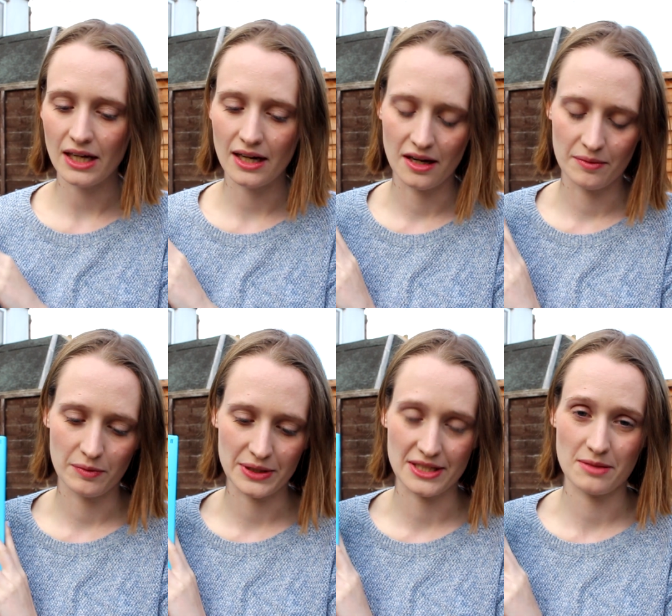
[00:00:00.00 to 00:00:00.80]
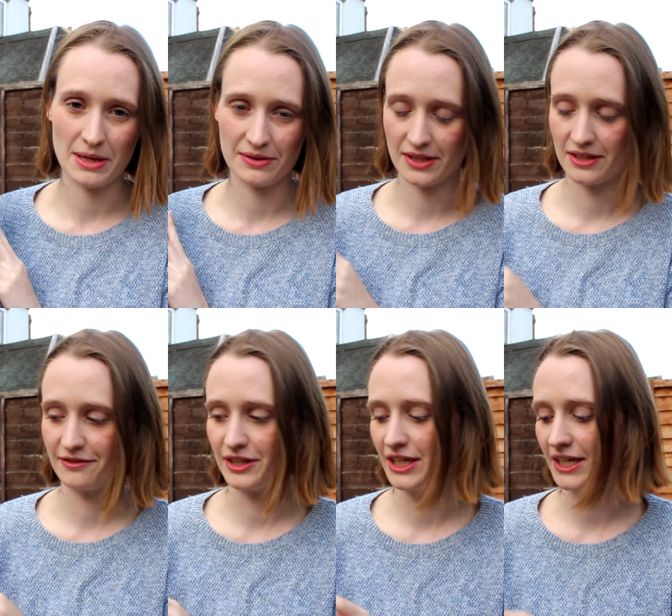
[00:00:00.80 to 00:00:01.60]
um, which is about
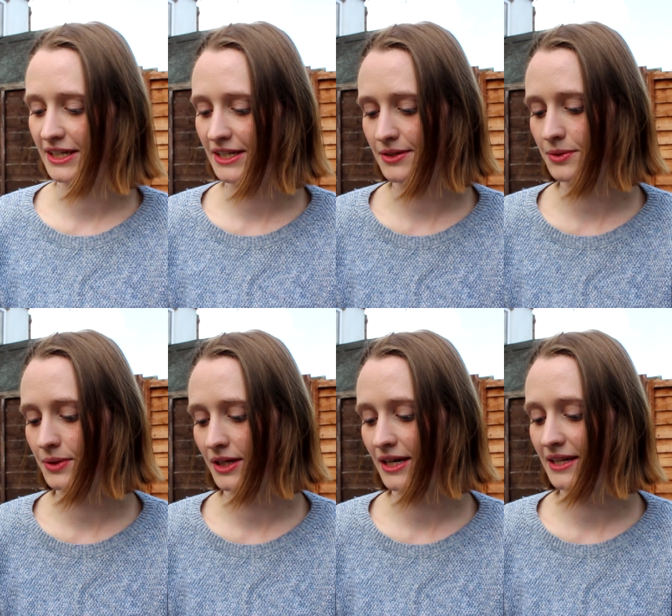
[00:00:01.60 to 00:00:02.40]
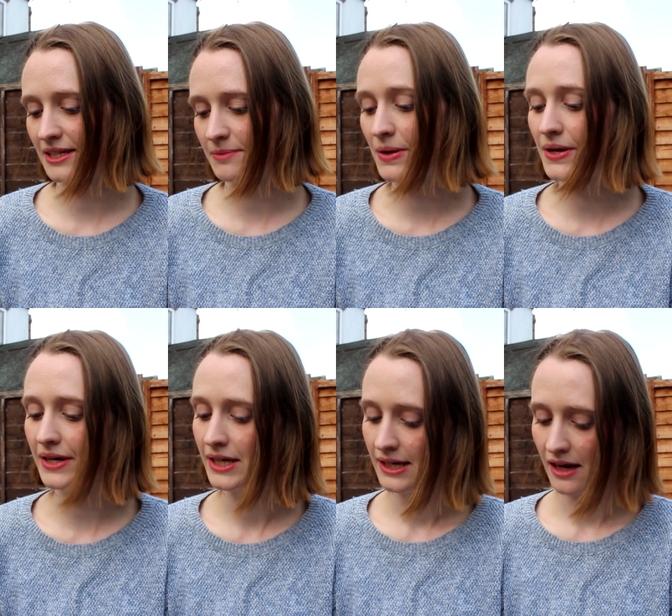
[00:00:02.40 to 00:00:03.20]
schizophrenia and he's talking in this book
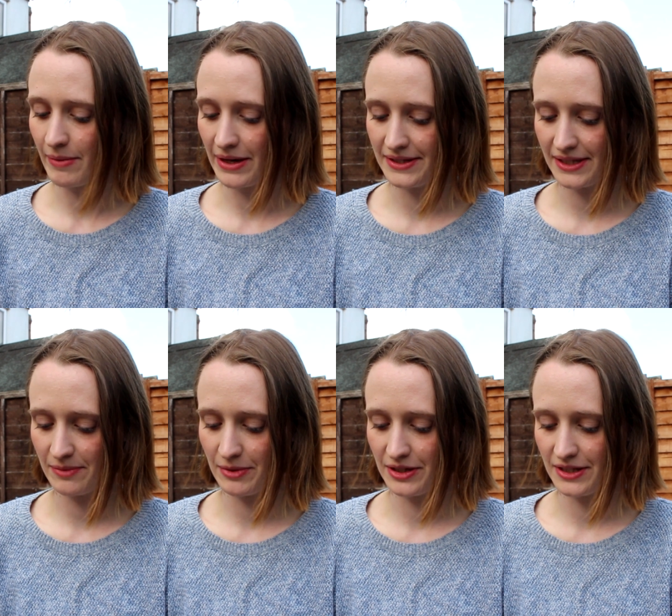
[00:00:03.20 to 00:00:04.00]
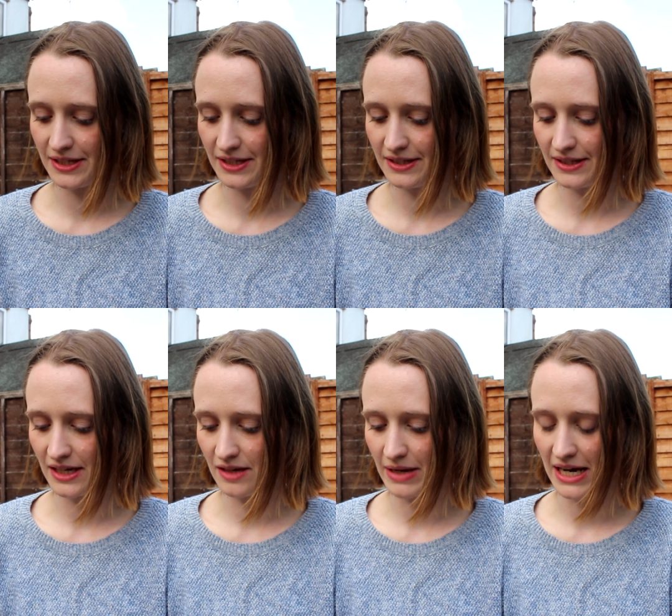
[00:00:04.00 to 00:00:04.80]
about his experiences
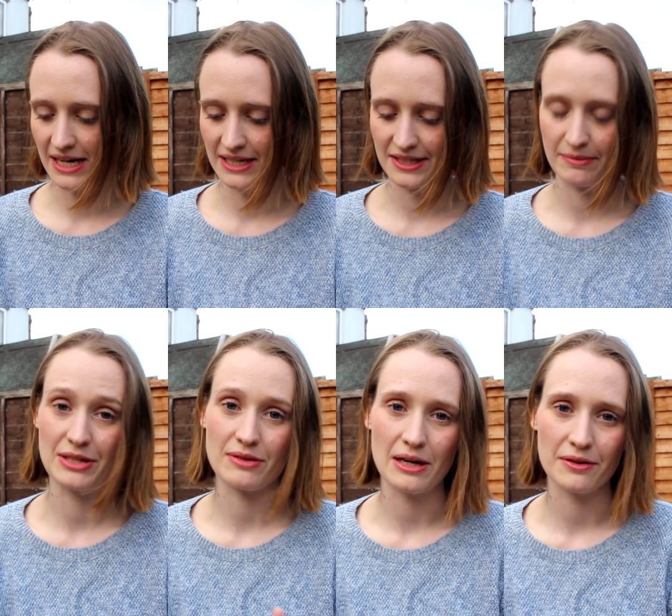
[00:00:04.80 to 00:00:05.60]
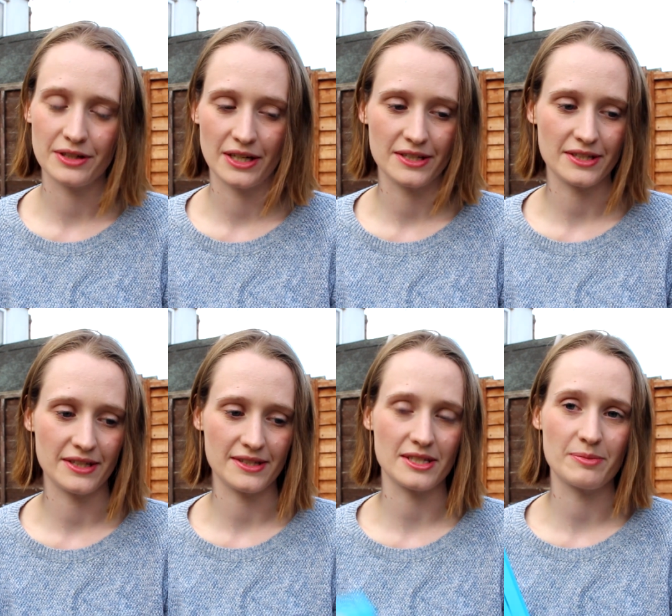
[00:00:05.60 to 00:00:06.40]
um, as a mental health nurse and
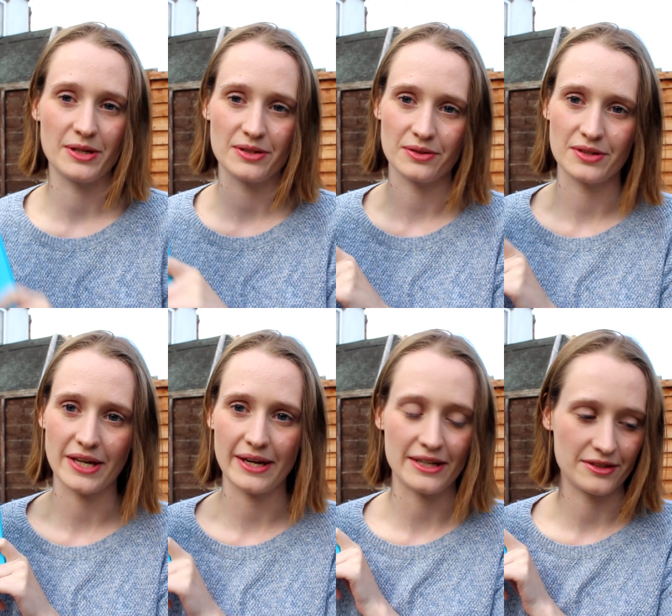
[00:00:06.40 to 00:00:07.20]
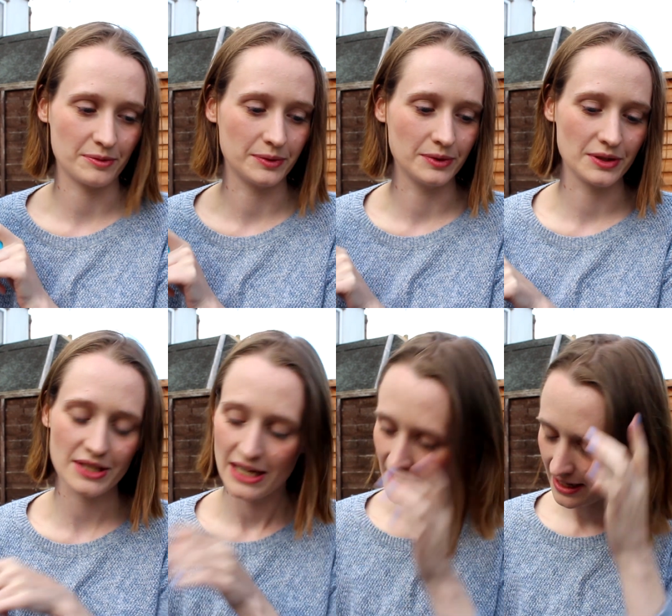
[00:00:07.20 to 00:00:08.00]
his experience on psychiatric
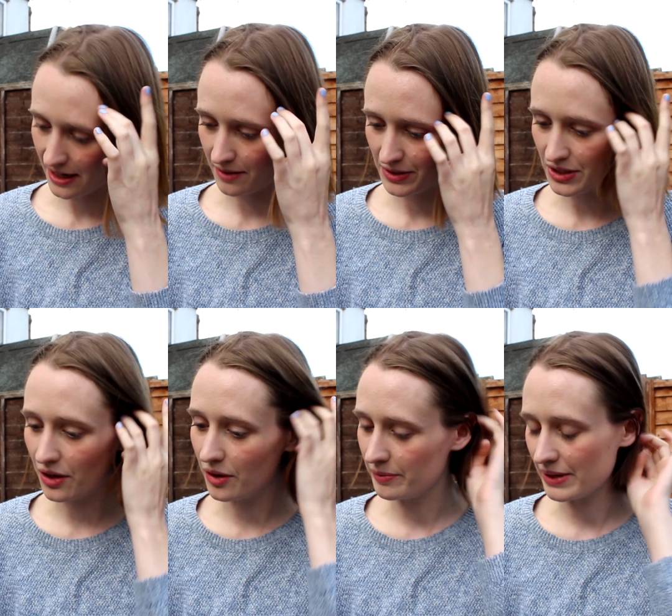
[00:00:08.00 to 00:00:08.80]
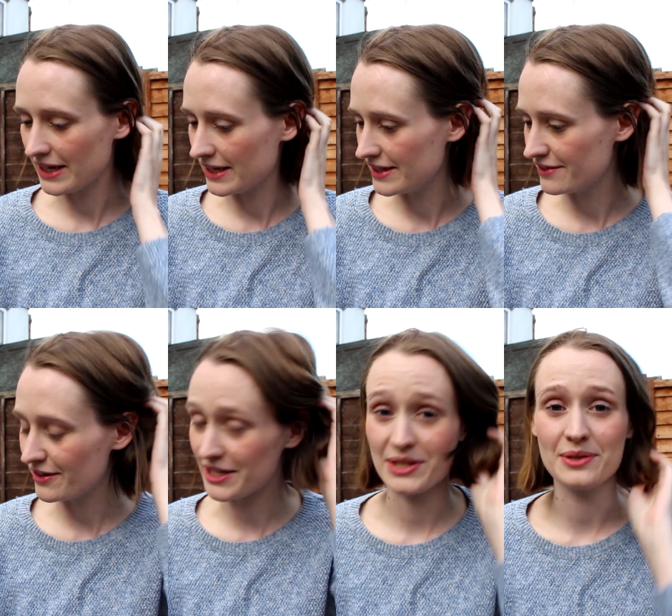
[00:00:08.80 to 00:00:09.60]
wards. Um, Tom is
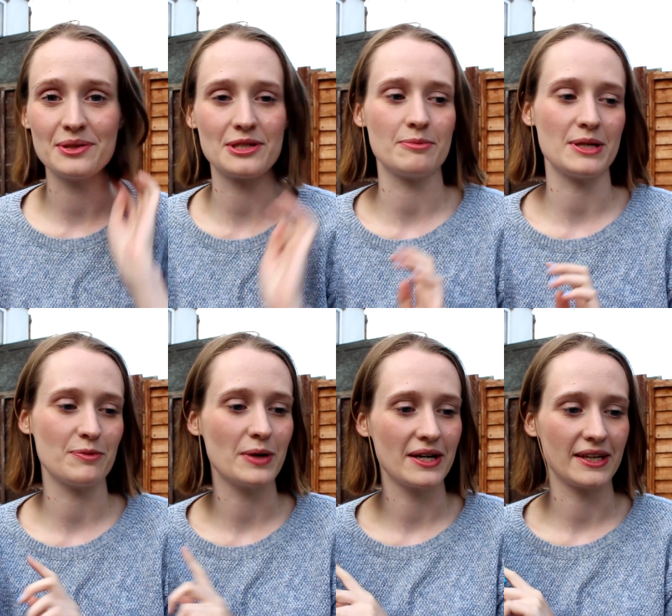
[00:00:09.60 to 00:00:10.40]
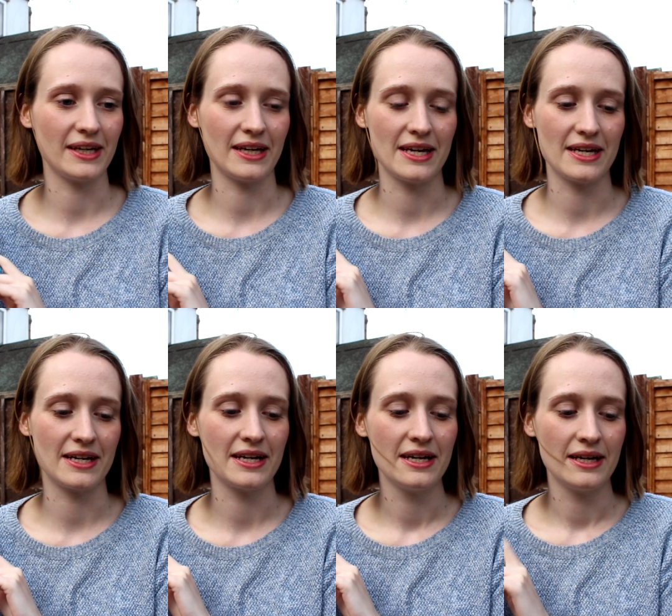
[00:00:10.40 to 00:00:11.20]
very soon to be working in